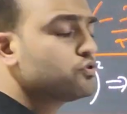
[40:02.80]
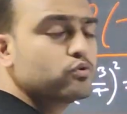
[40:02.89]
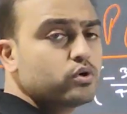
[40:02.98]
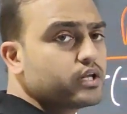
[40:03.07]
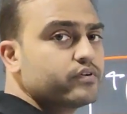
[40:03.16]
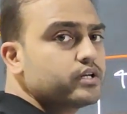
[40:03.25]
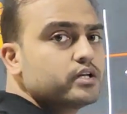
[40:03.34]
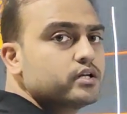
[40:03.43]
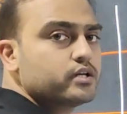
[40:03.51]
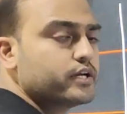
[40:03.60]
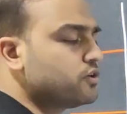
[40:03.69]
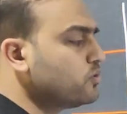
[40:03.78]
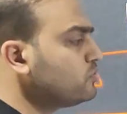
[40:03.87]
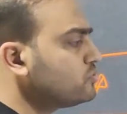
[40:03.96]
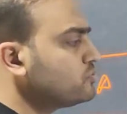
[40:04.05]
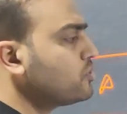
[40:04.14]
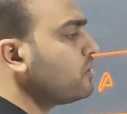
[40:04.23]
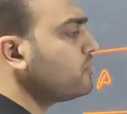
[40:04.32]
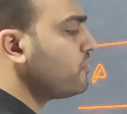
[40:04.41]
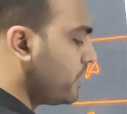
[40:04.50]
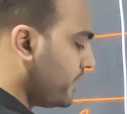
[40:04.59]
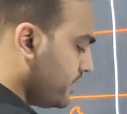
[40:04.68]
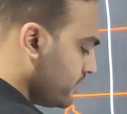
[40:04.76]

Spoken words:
so you don't even need to solve for